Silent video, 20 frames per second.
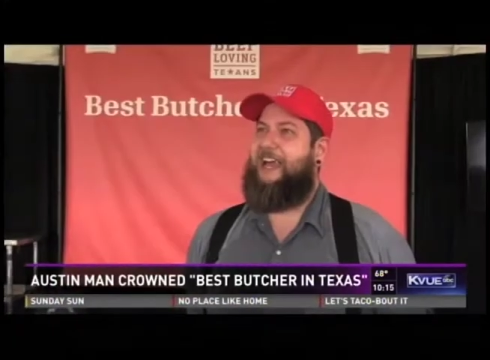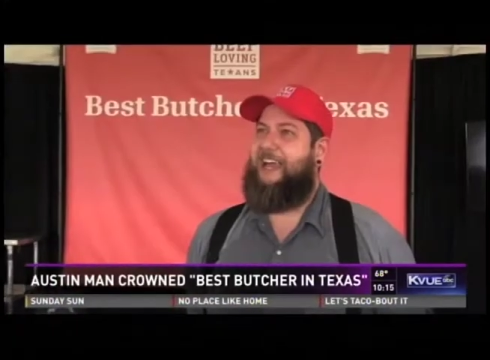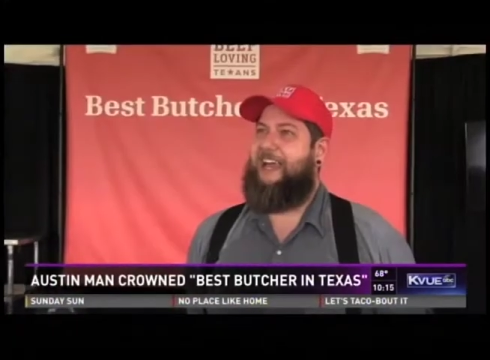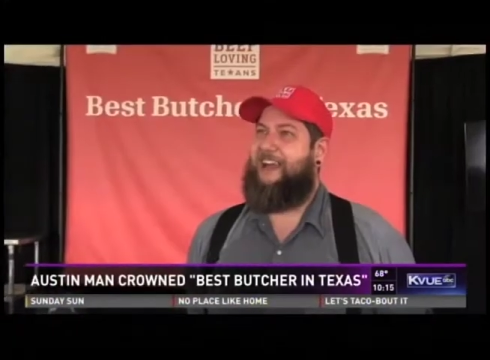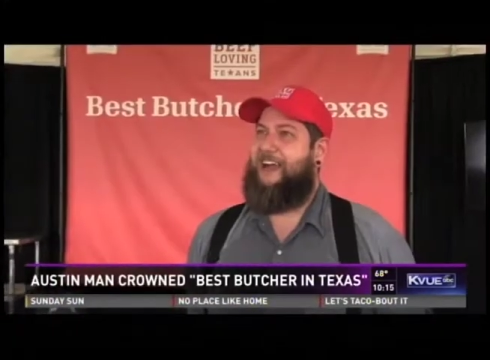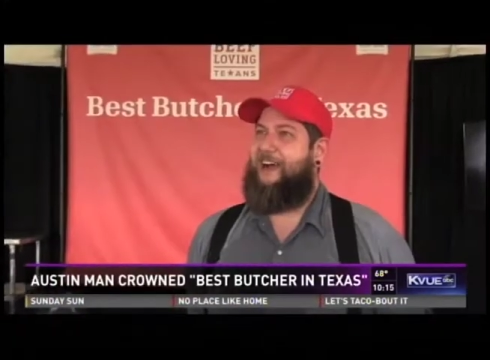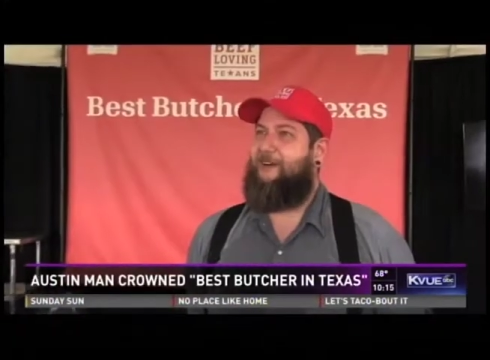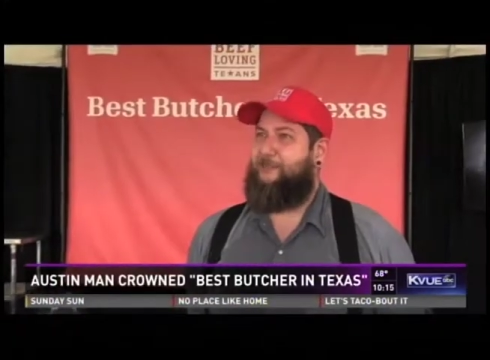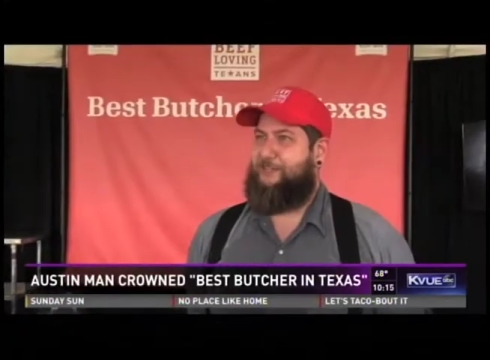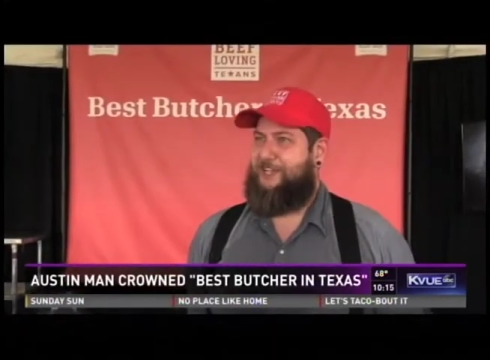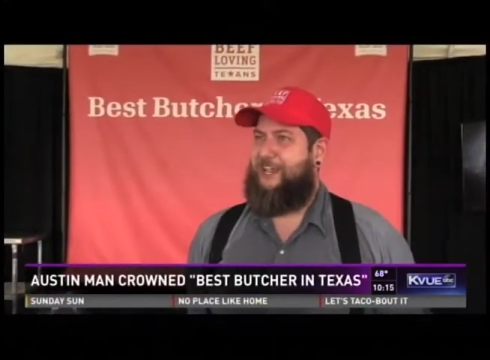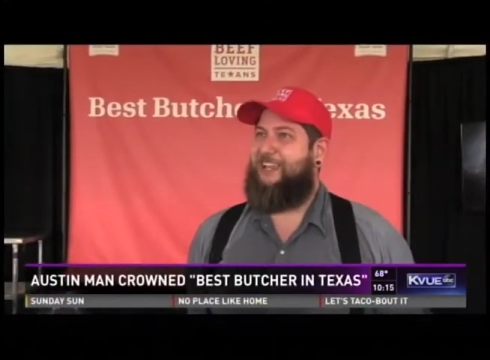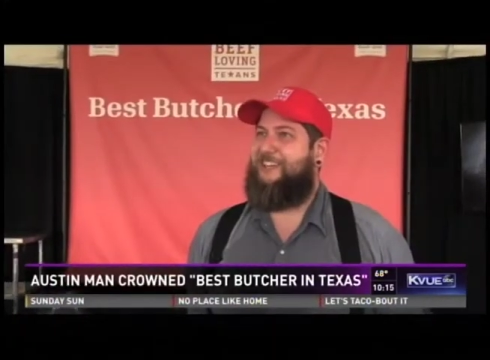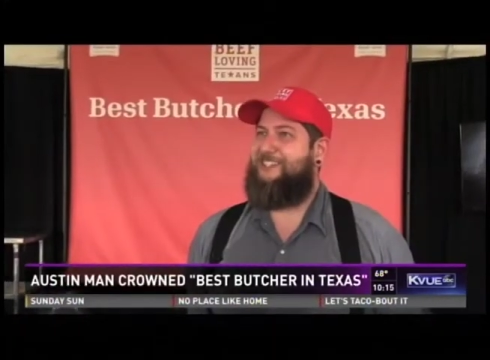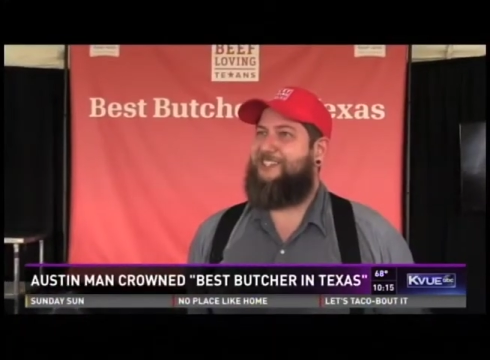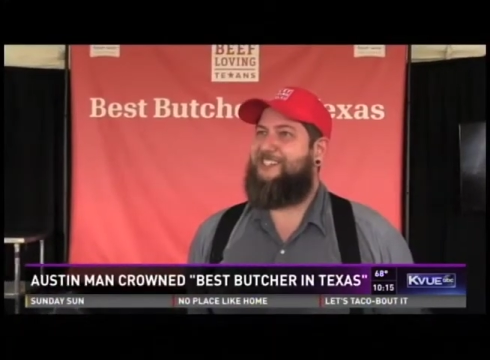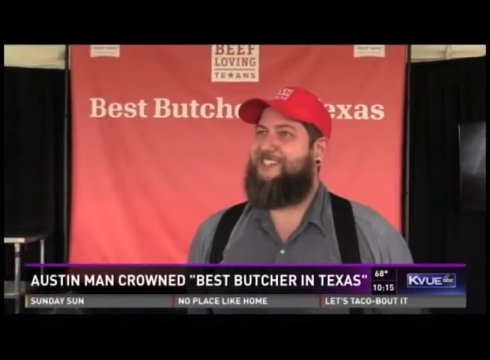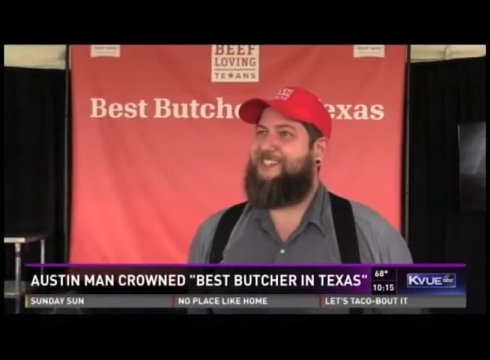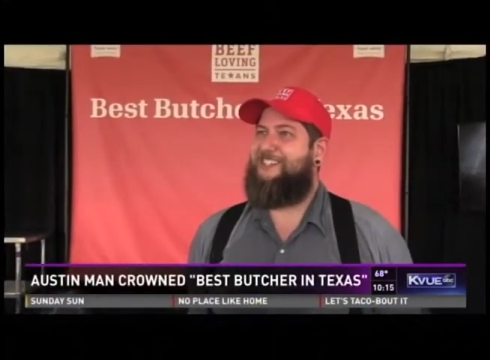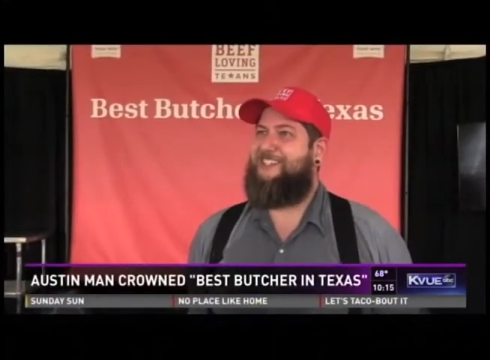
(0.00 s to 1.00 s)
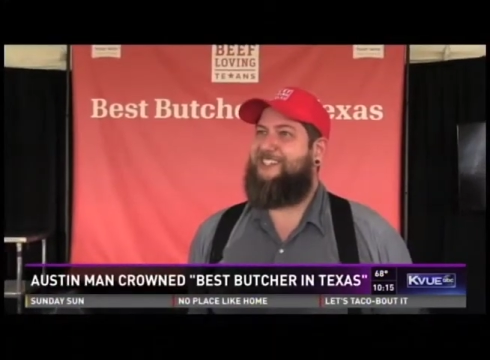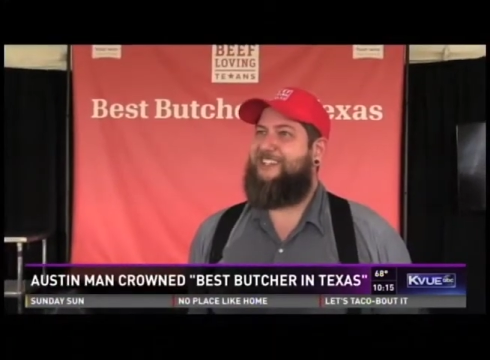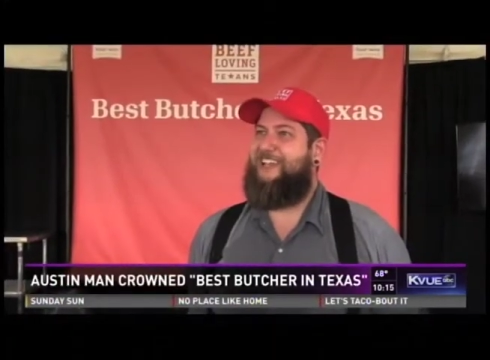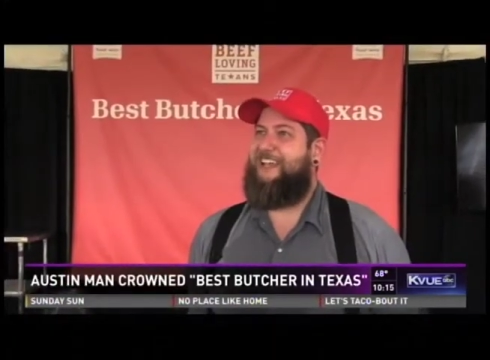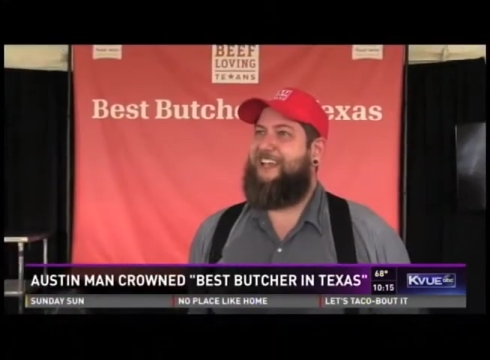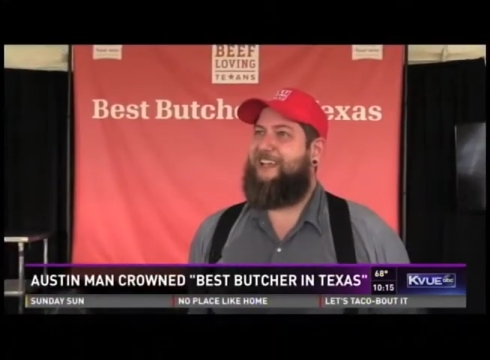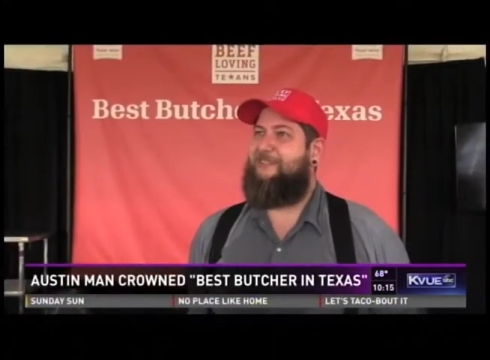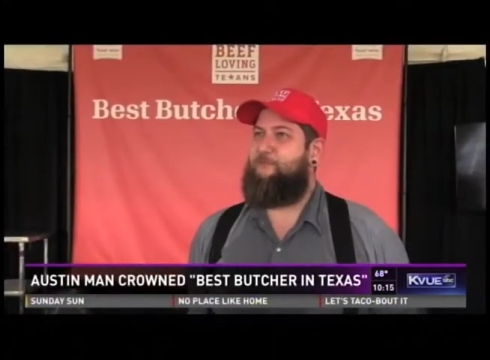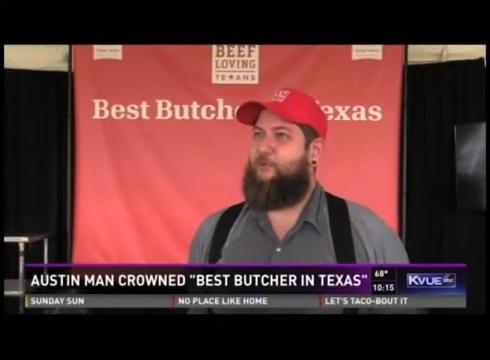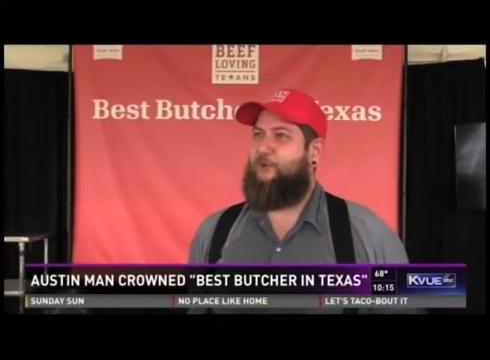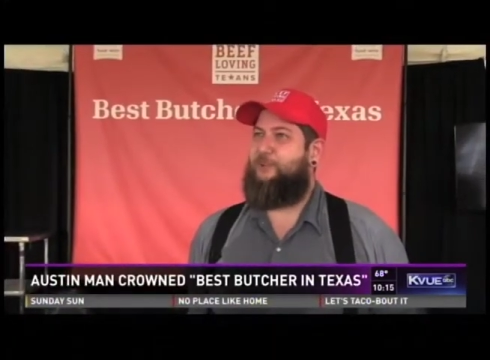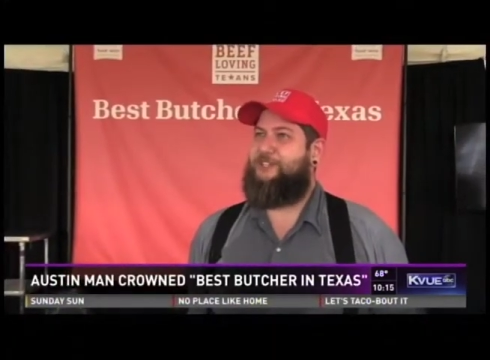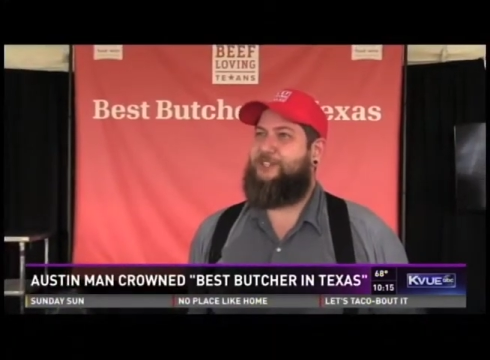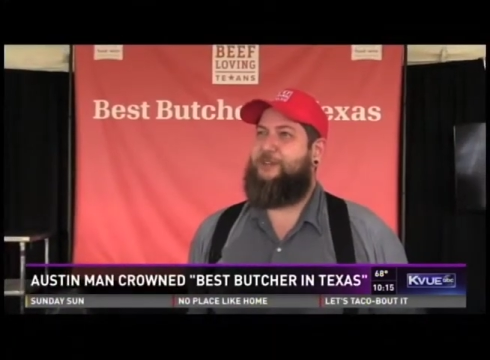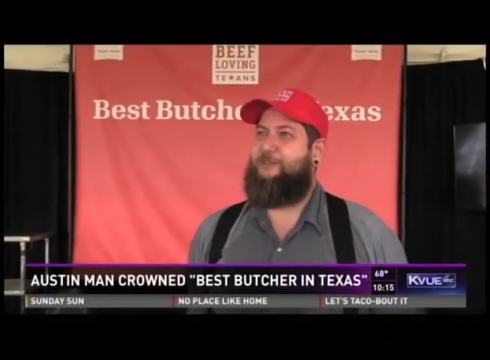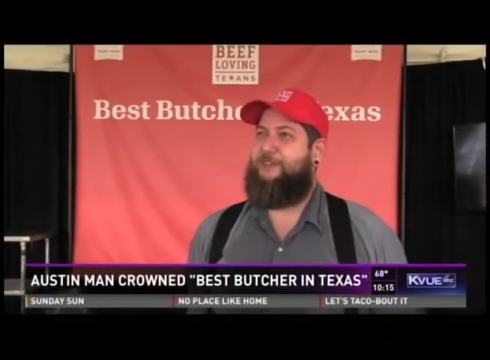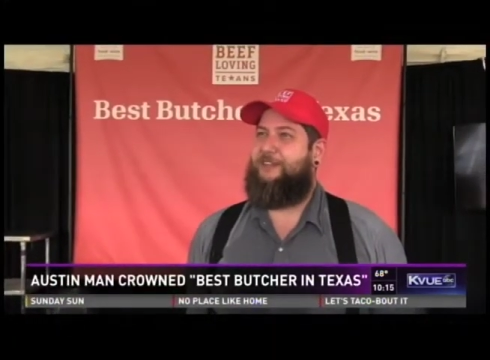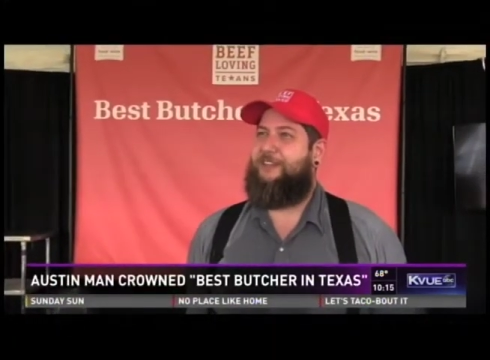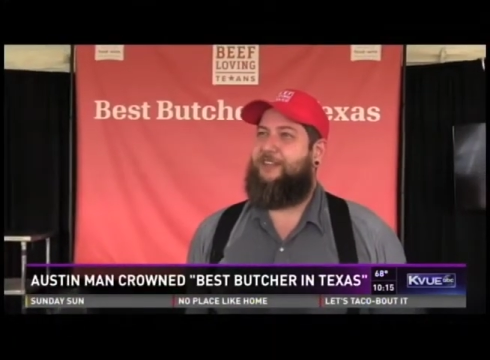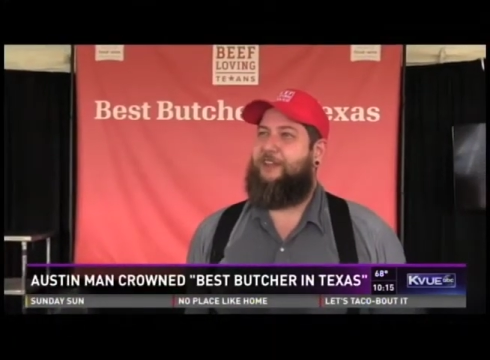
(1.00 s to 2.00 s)
lie, I was anxious today, more
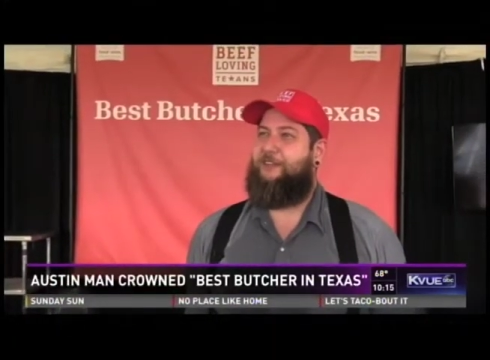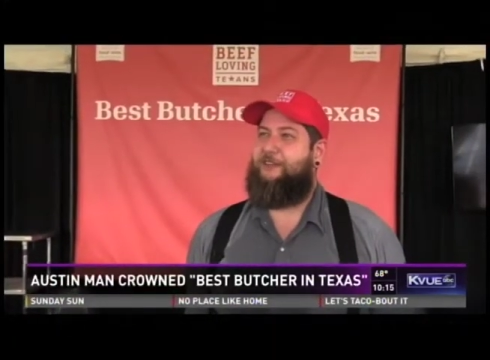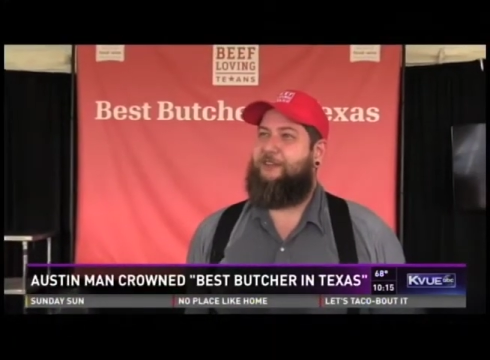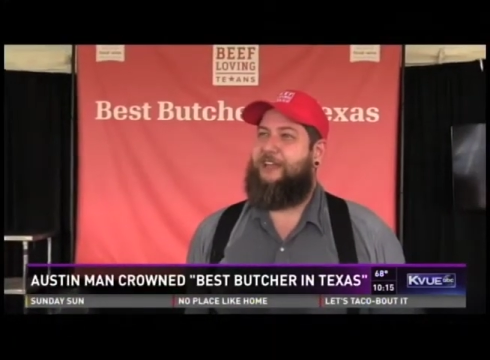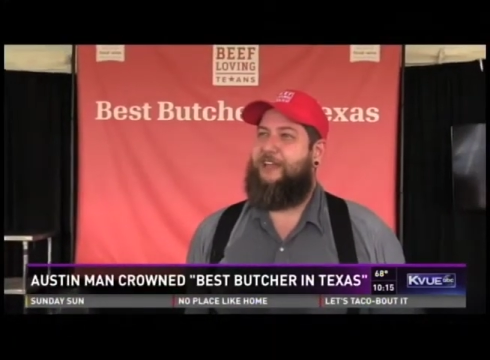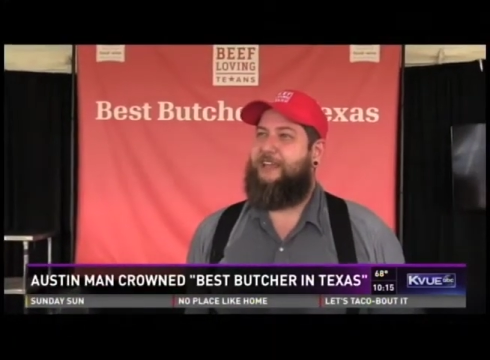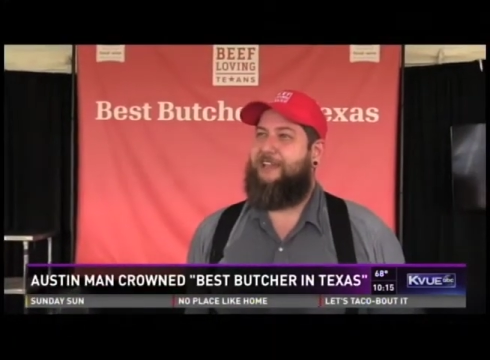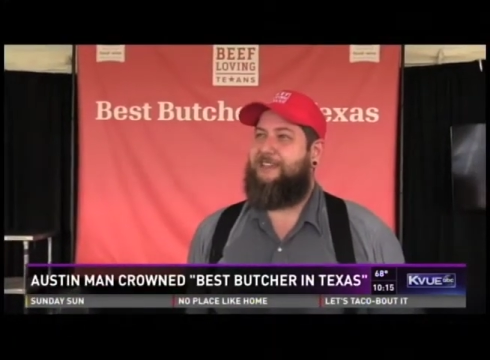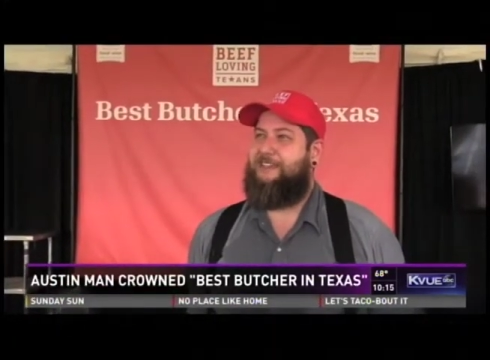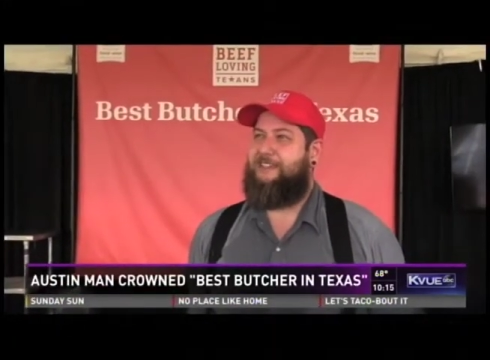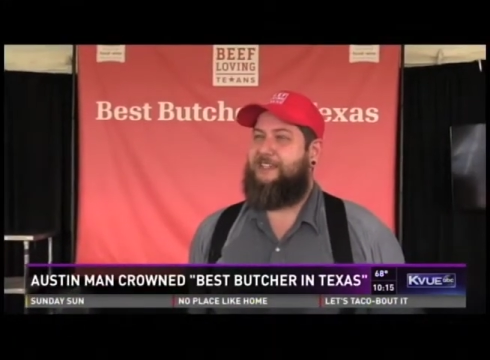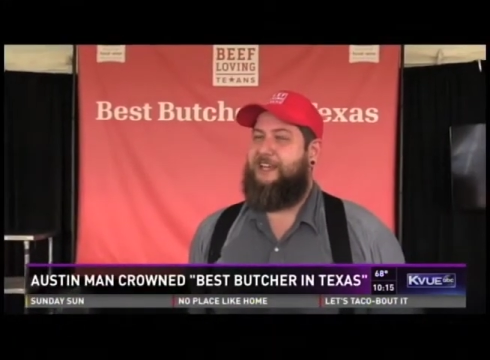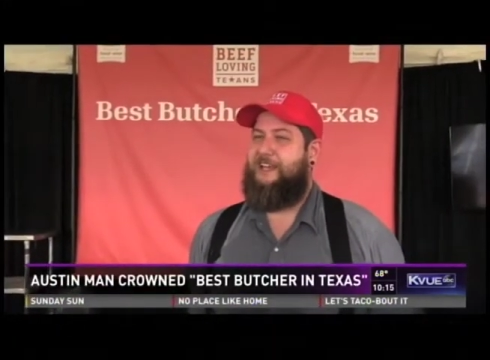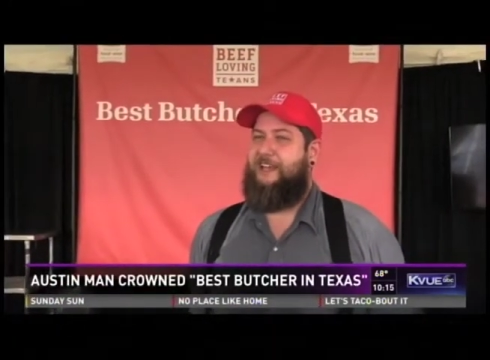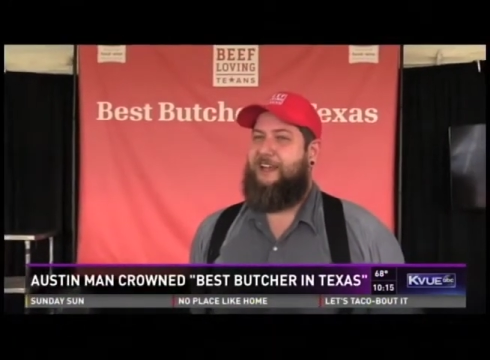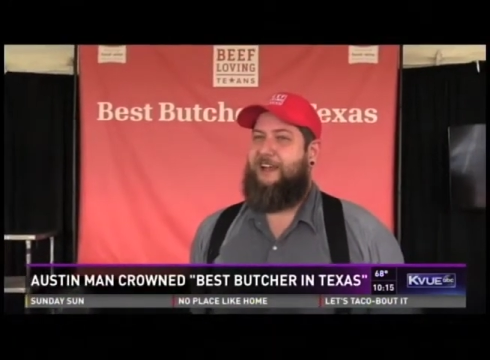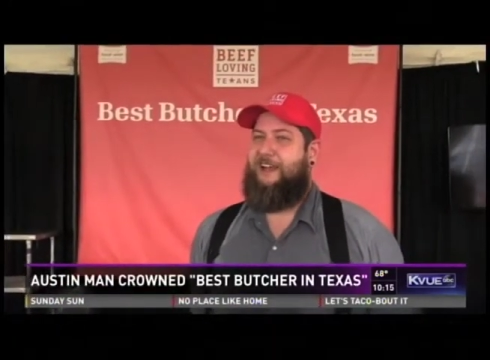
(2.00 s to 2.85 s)
so than the other days,